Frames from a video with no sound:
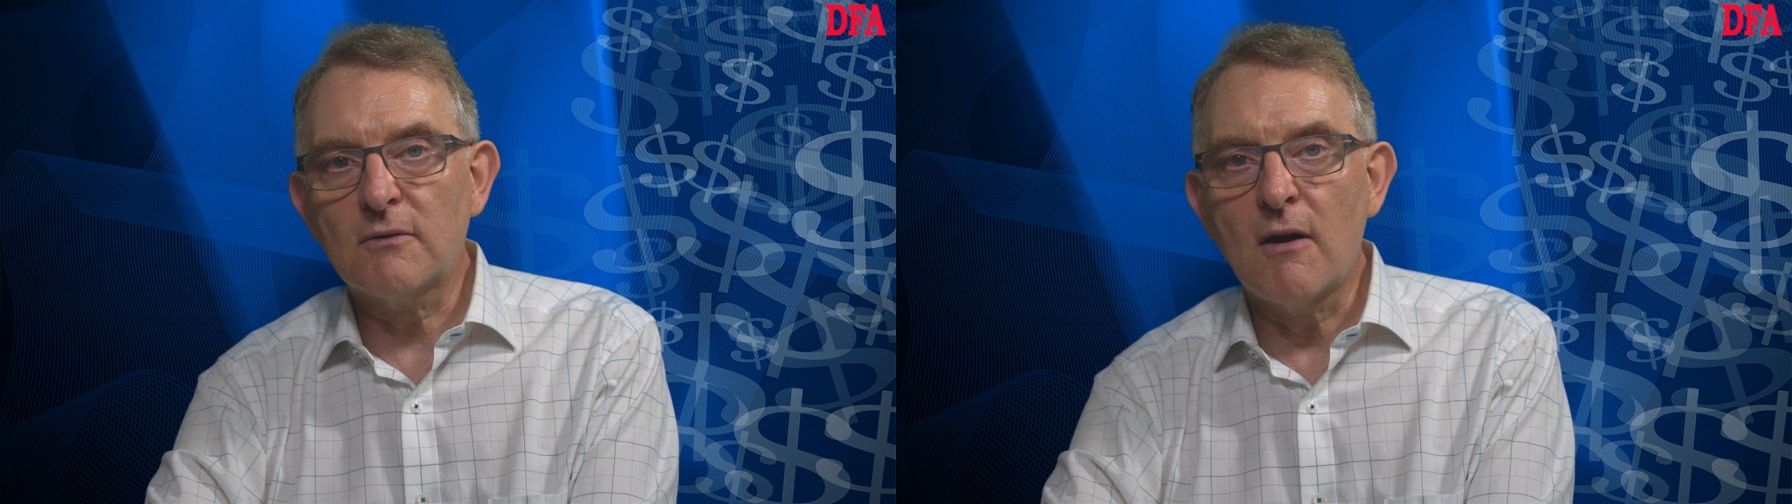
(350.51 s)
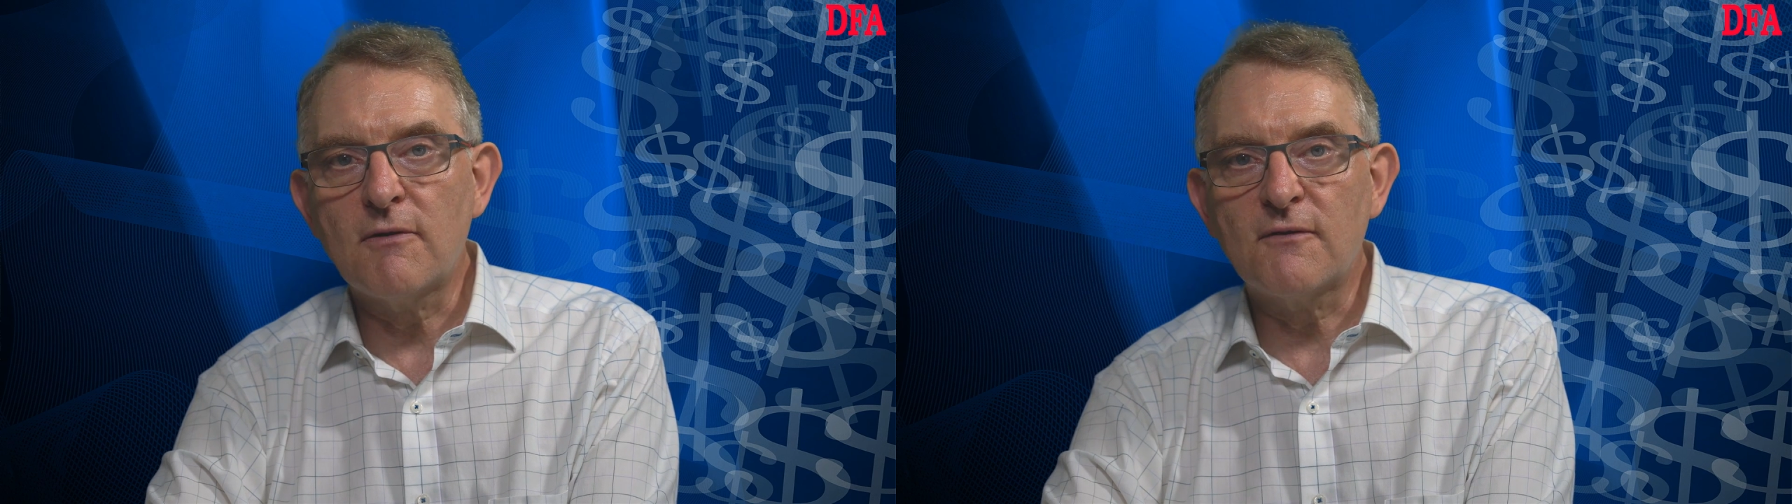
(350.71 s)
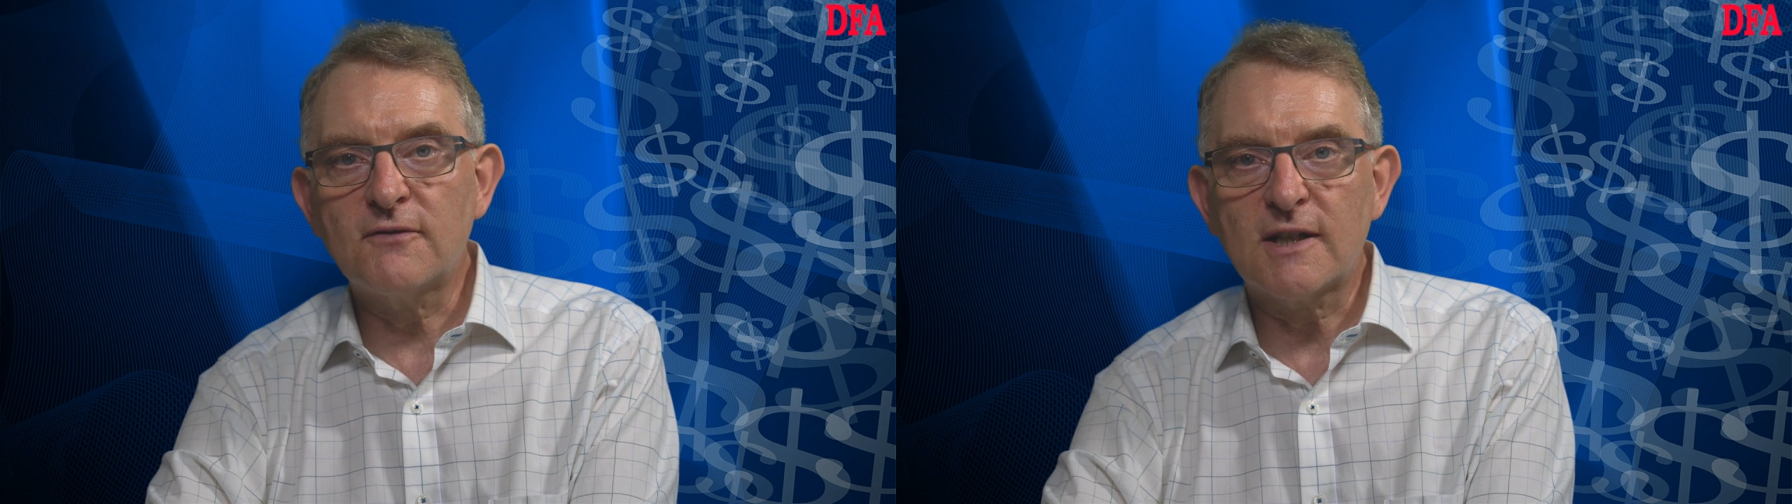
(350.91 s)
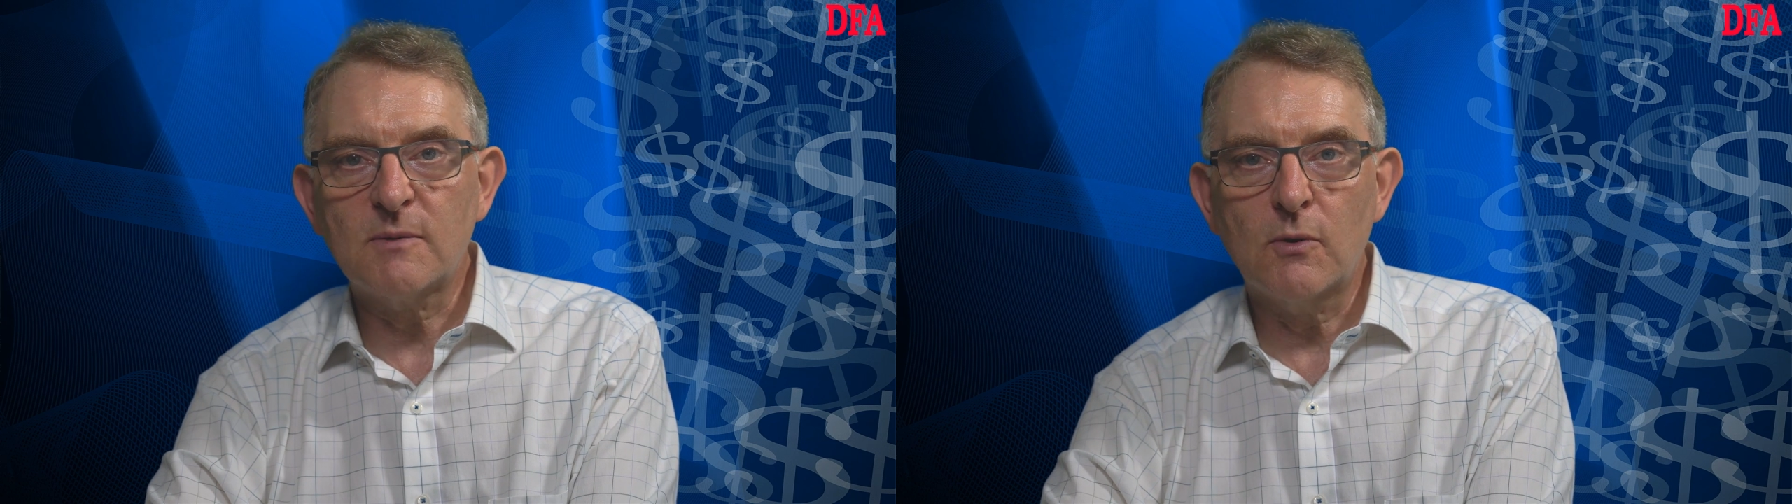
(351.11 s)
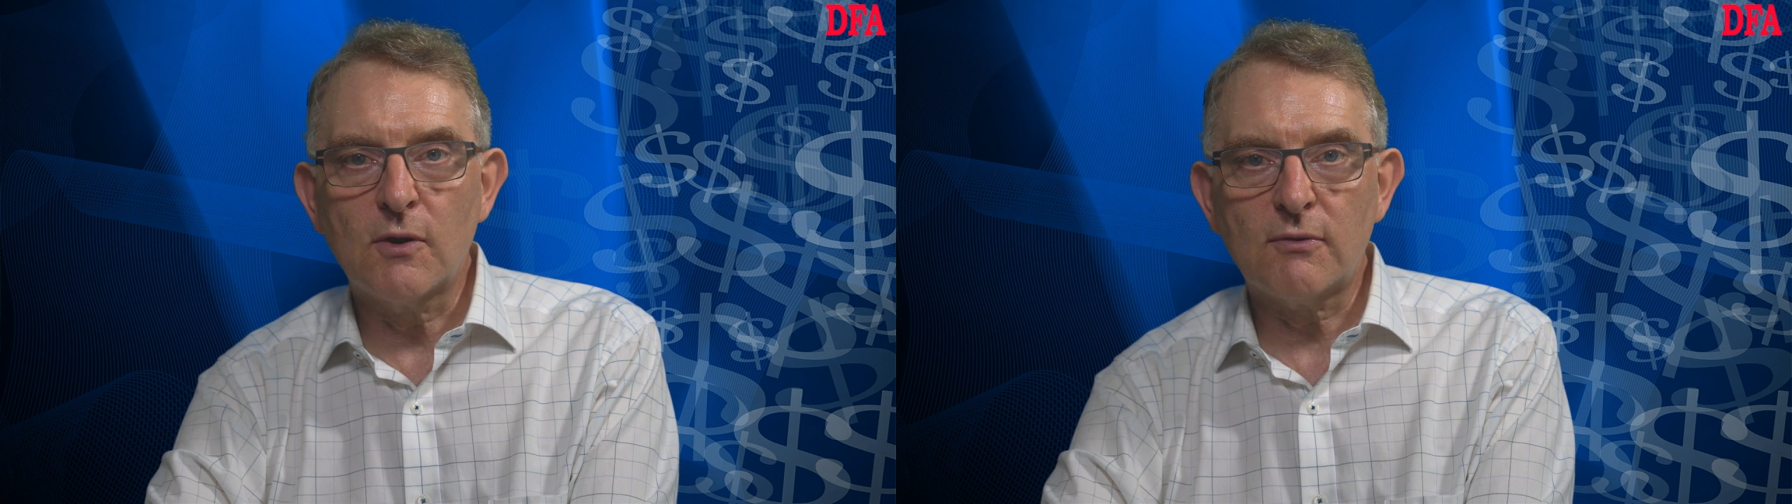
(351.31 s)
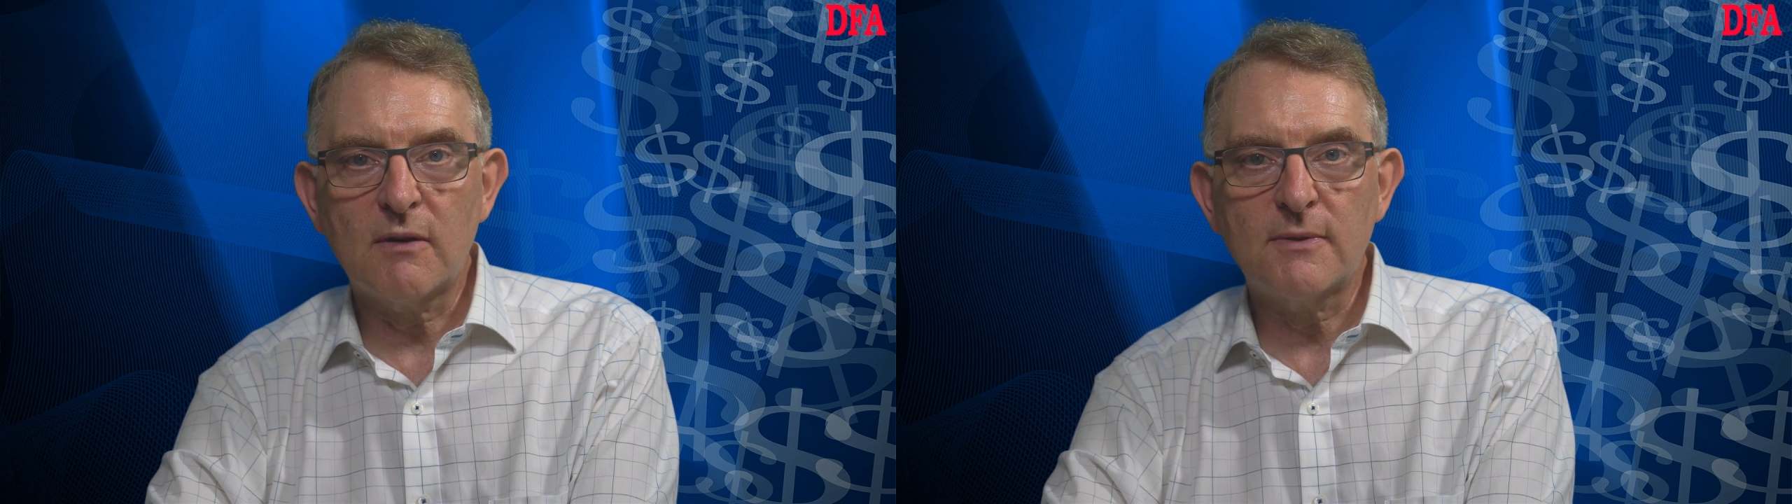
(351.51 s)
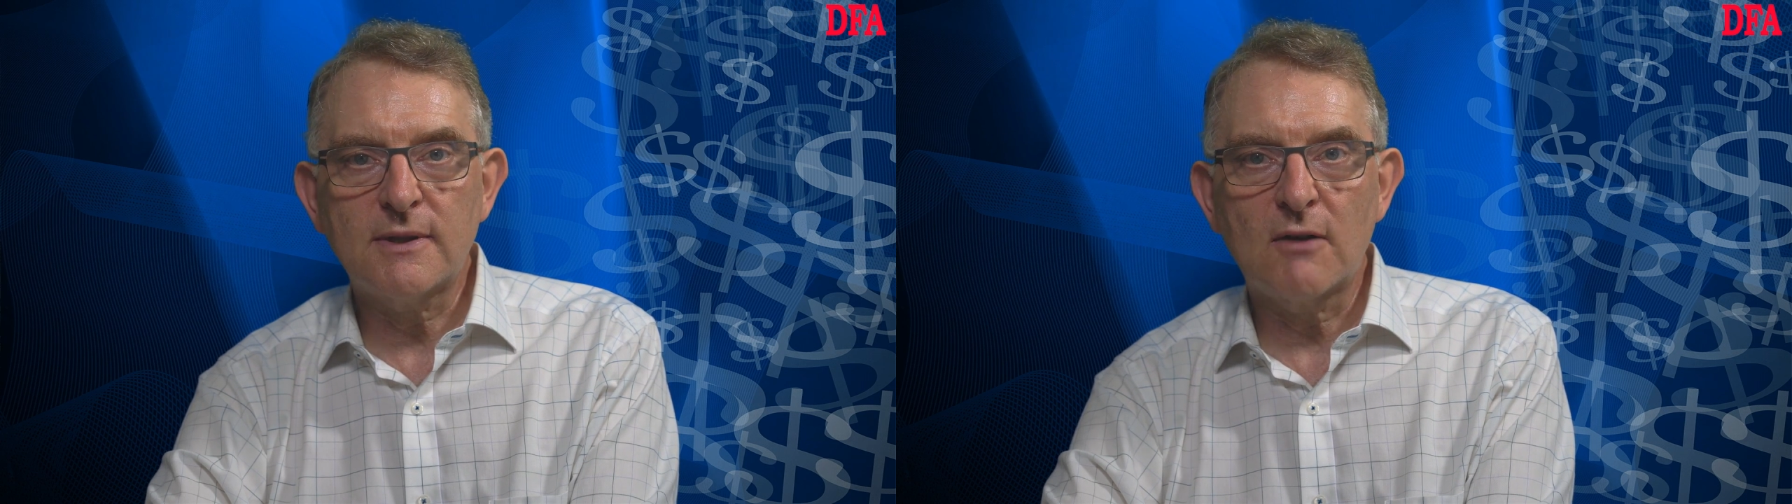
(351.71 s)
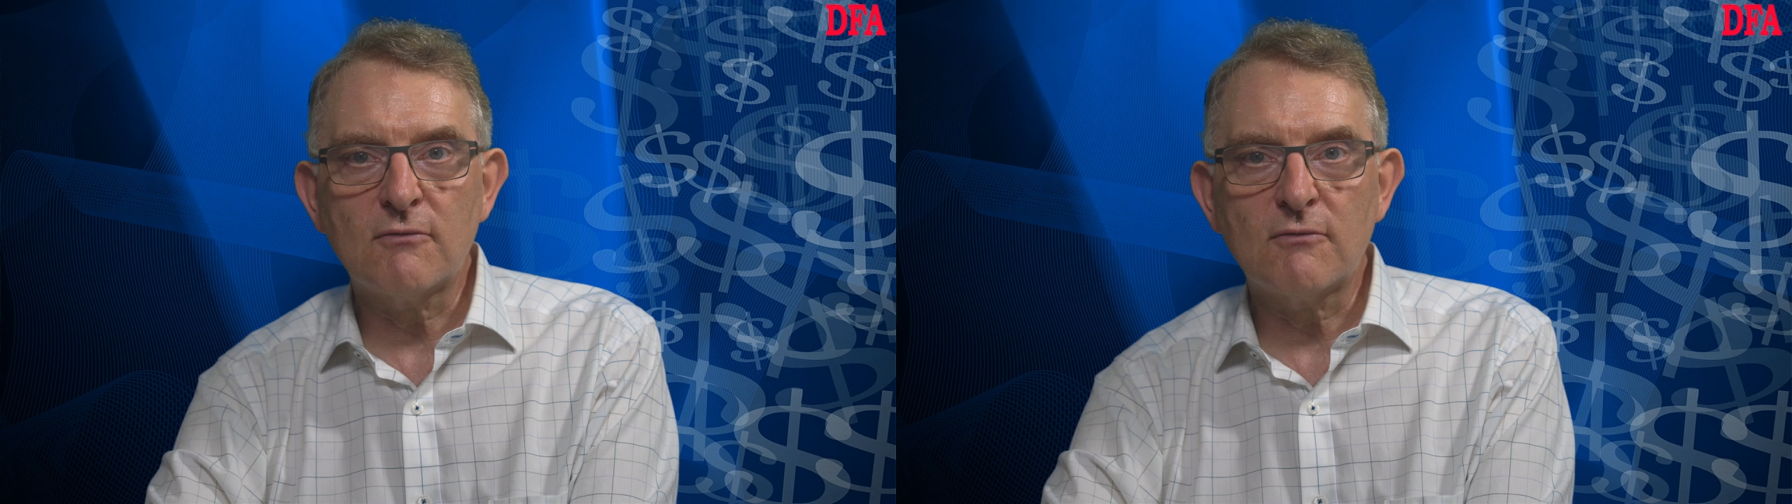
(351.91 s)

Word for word: growth of 6.3%,